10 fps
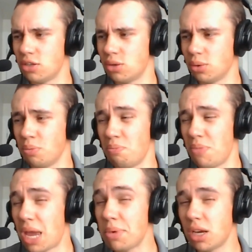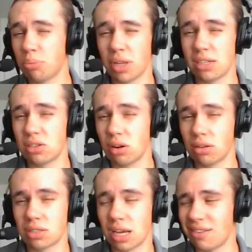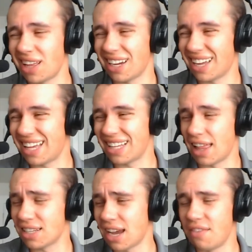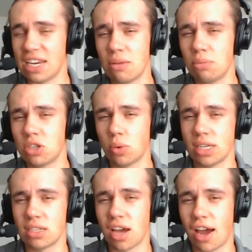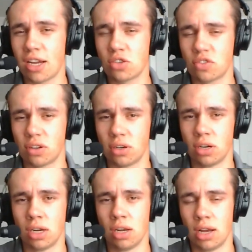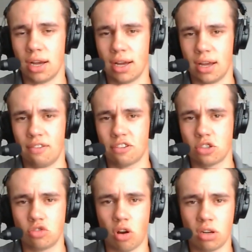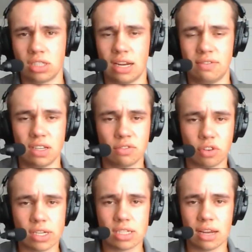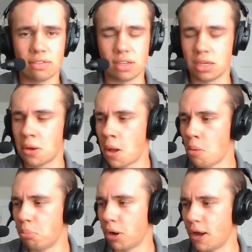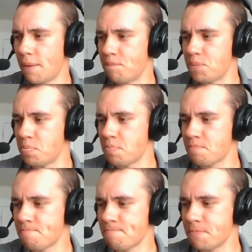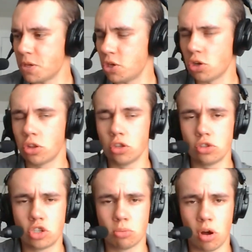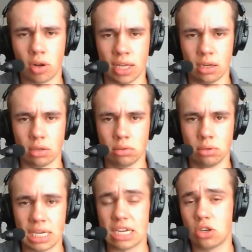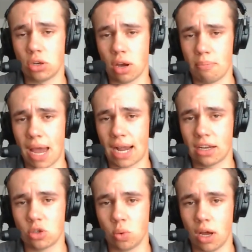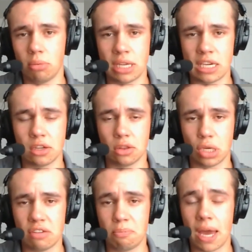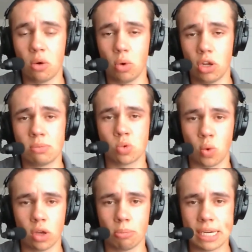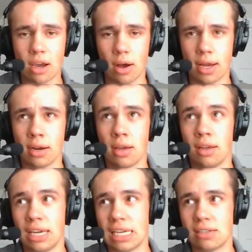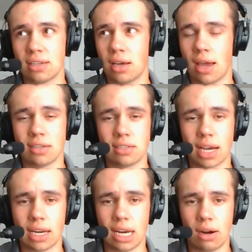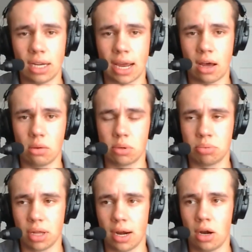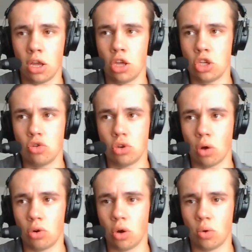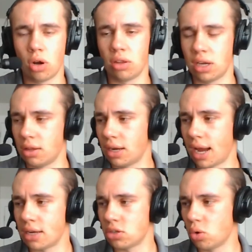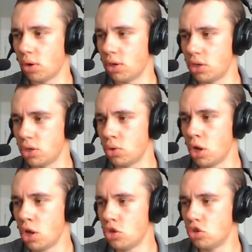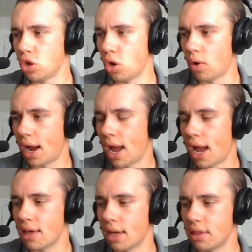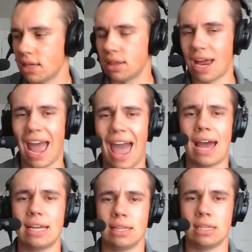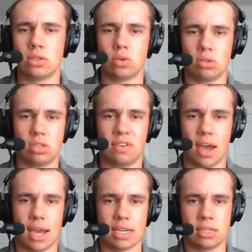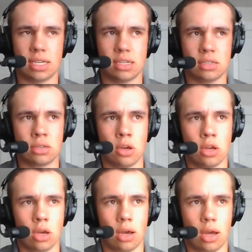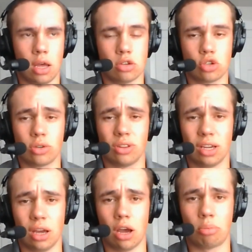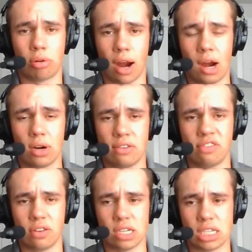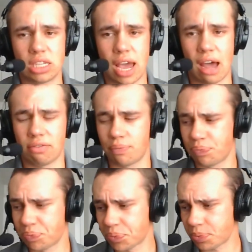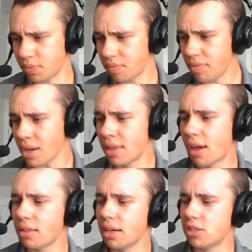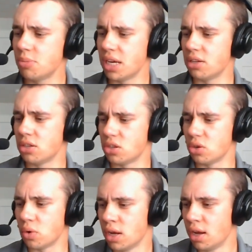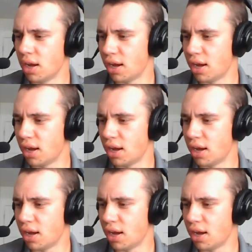So maybe could play strong safety. Like, that's of an in-between size for strong safety and free safety. But you could lose Jamal Hill. He could come back as well, but he could leave. Bennett Williams will be gone. He's a secondary caliber player. You don't know what all the other guys are going to do. So I think that adding these sorts of guys is certainly a priority for this staff. And that leads me into